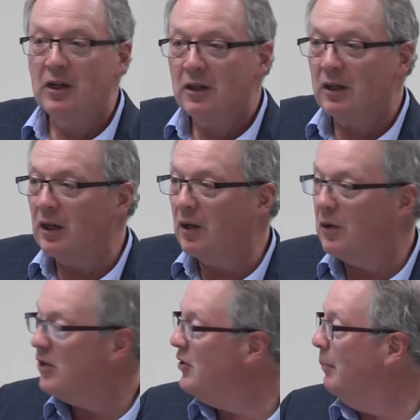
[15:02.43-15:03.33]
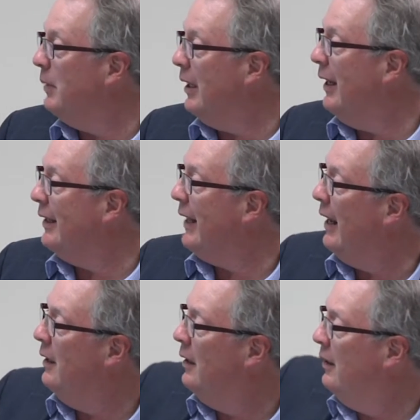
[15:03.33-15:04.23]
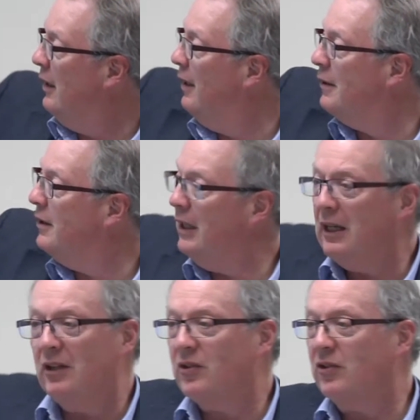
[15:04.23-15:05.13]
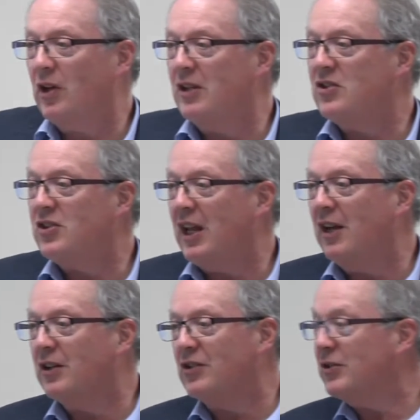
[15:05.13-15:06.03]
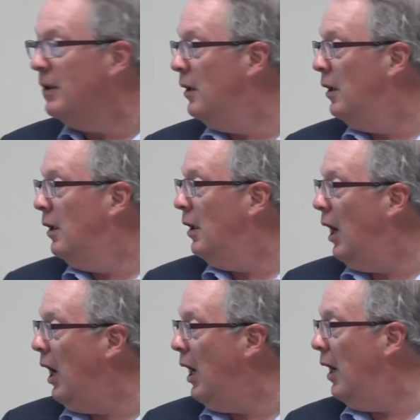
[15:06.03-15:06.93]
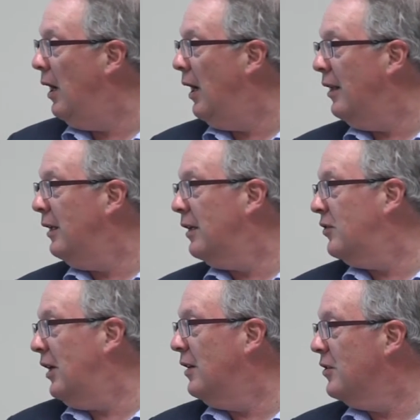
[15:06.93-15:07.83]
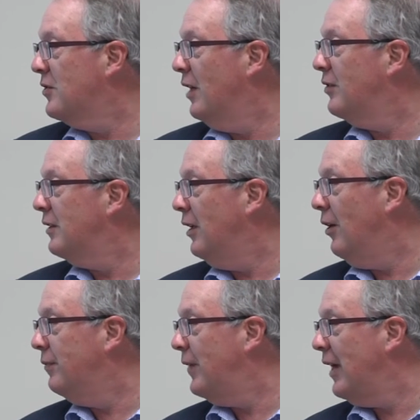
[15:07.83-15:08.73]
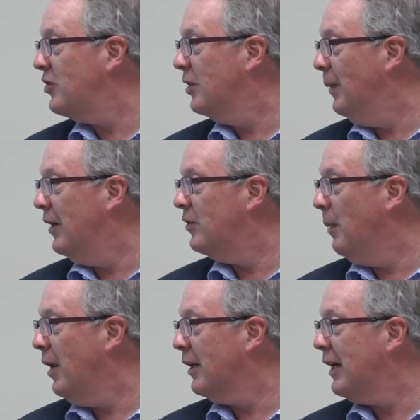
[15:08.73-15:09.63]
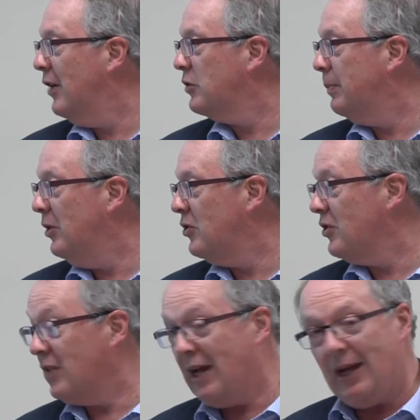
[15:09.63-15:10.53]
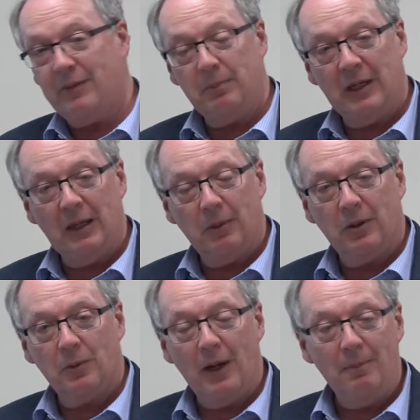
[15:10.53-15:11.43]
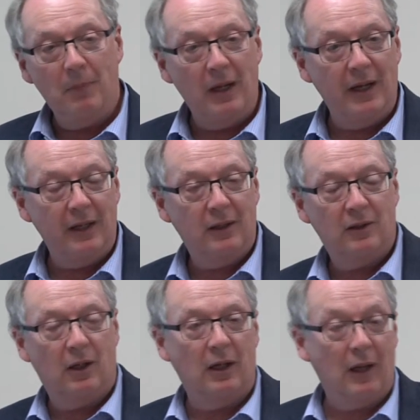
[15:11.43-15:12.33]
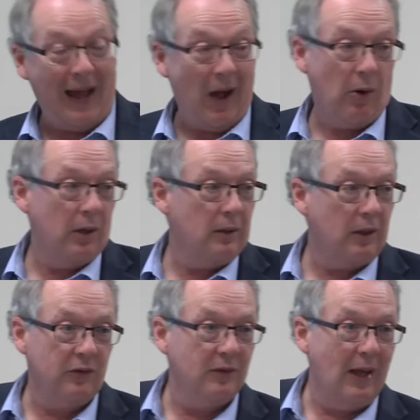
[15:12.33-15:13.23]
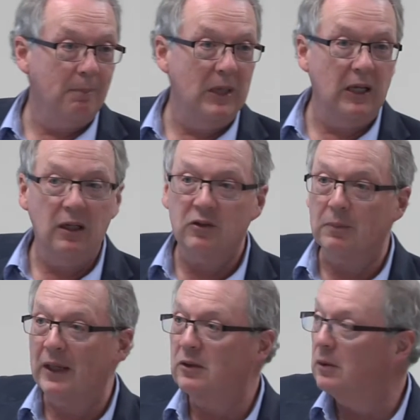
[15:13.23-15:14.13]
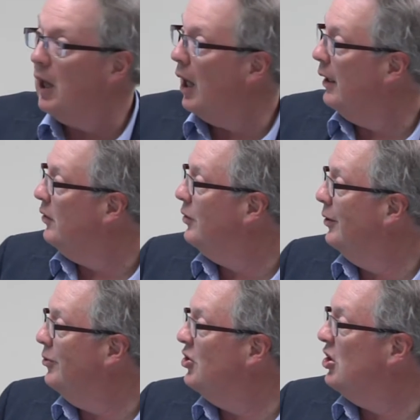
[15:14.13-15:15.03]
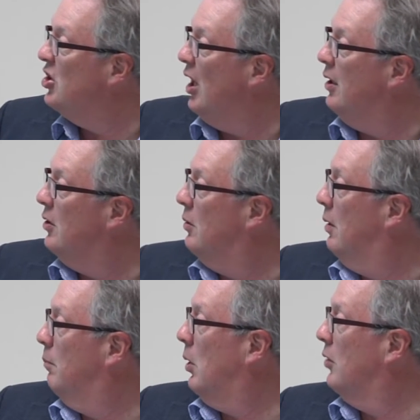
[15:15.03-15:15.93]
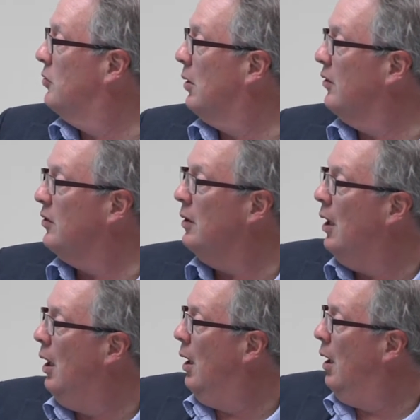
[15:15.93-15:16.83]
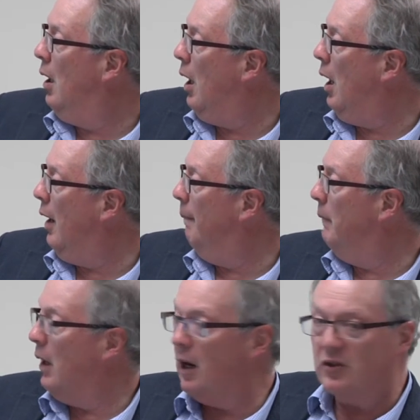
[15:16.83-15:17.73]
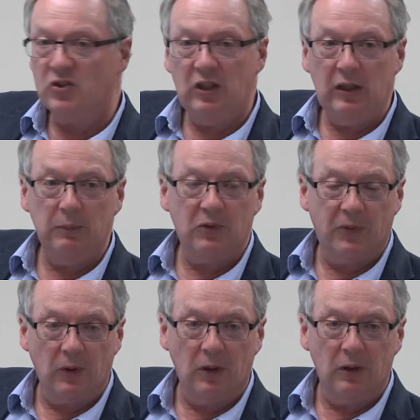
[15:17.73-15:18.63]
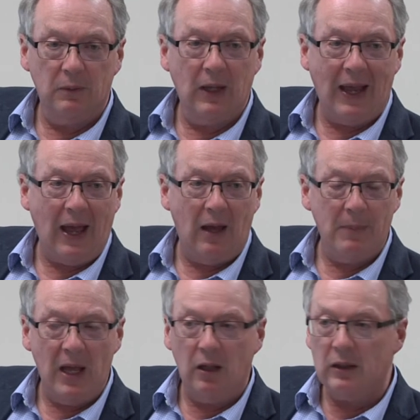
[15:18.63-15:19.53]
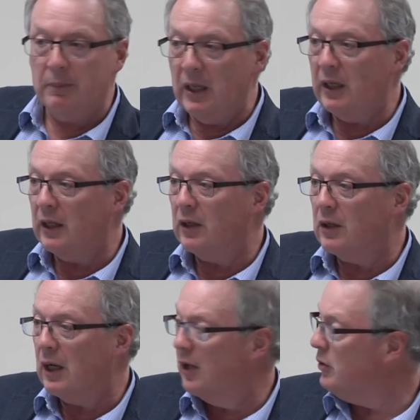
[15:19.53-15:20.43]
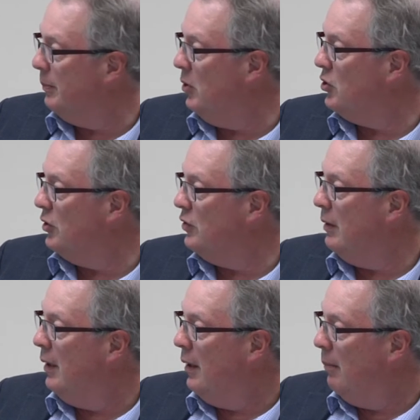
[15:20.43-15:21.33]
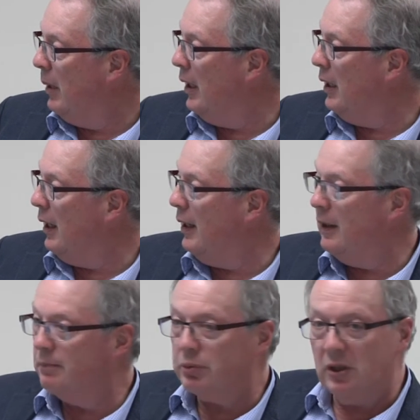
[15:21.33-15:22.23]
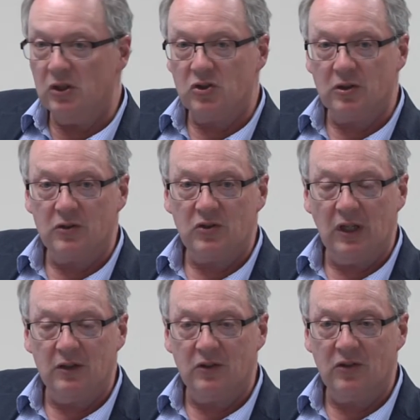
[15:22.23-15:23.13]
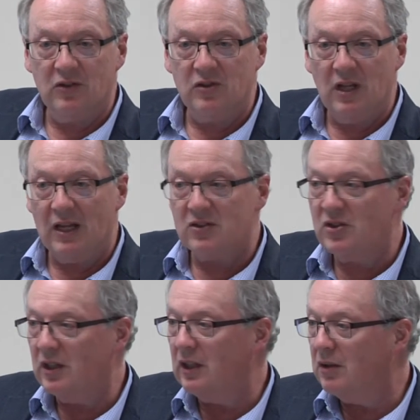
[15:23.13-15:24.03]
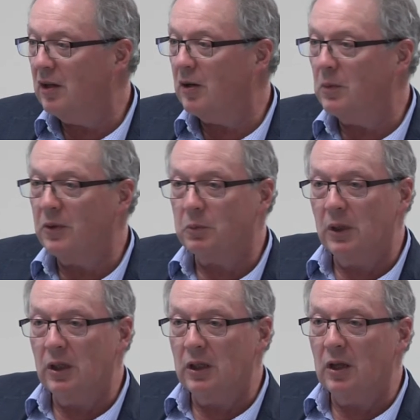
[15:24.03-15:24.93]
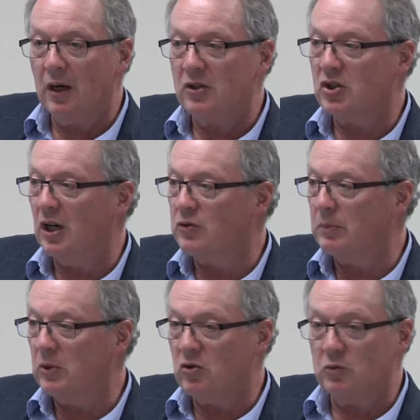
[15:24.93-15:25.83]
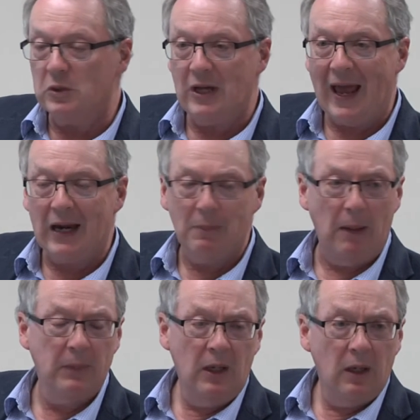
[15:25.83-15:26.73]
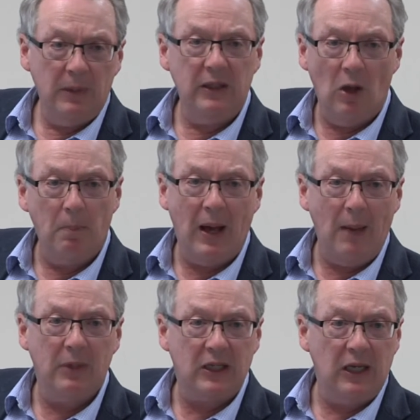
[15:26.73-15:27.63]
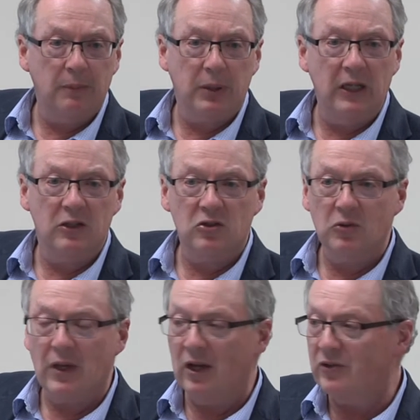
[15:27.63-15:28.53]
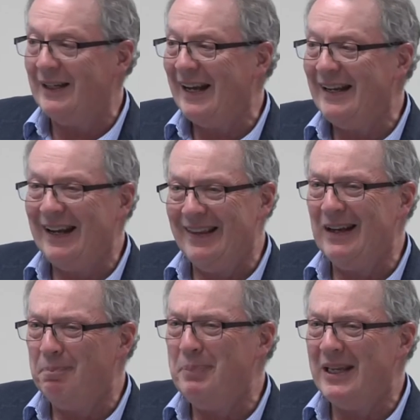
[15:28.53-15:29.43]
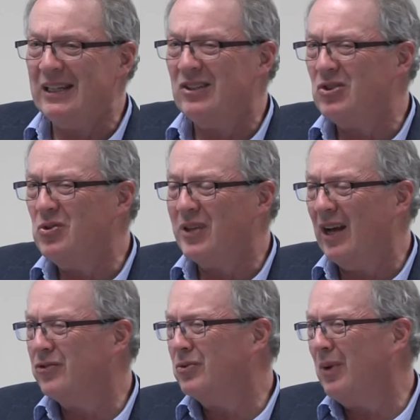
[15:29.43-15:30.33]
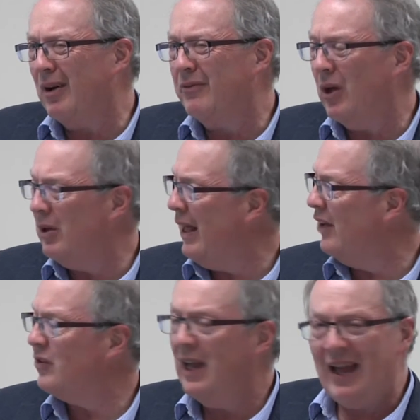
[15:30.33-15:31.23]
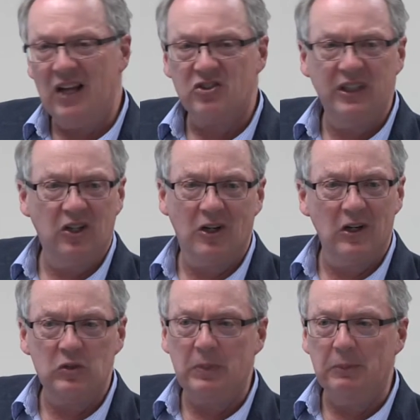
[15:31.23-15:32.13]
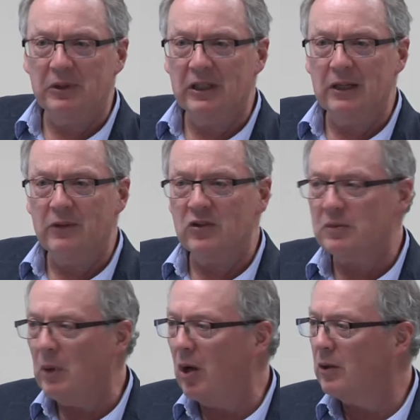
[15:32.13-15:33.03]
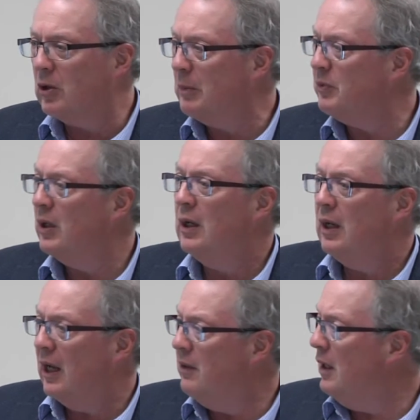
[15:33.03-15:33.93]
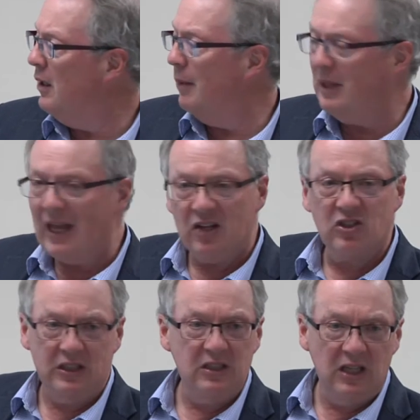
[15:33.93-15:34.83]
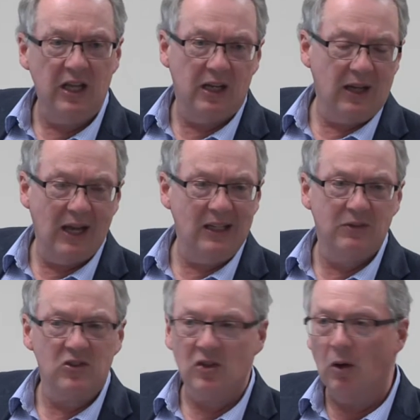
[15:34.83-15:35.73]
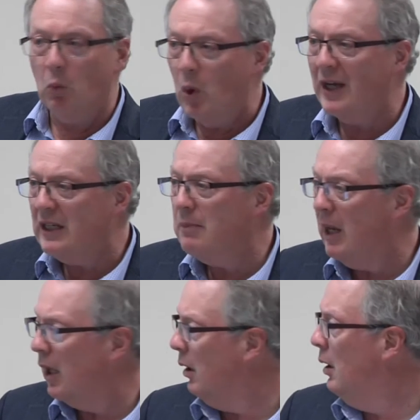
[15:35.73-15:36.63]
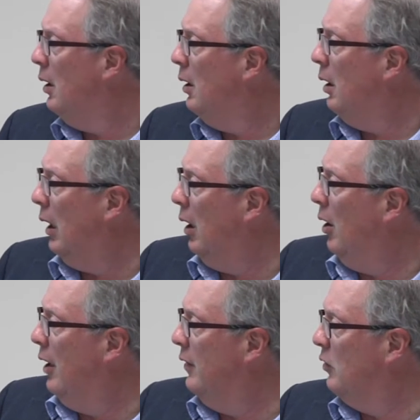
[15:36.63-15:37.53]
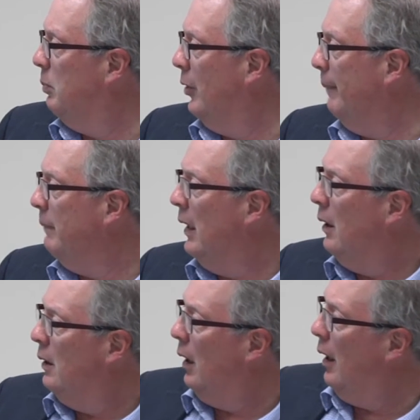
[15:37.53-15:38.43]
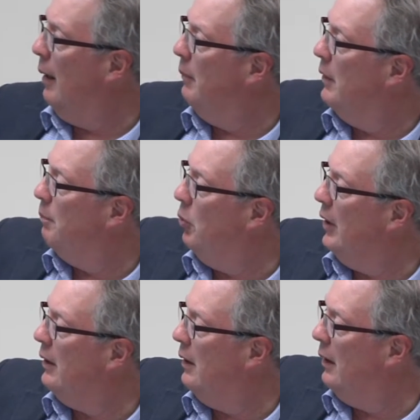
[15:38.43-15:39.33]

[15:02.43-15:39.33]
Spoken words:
or something like that. The other thing is on Sanders, I think Sanders does it the old-fashioned way, smaller contributions. I haven't been able to run my hour, because it's not me, it's my two colleagues too, Ji Chen and Paul Jorgensen, our schemes for amalgamating contributions, but I am pretty sure Sanders is not sitting there with really large contributions when you add them up. I mean, the Obama campaign in 2008 and then a bit in 2012, though less, actually encouraged people to give in small groups, and then, I mean, they actually did it. I even saw one email on this point. The point,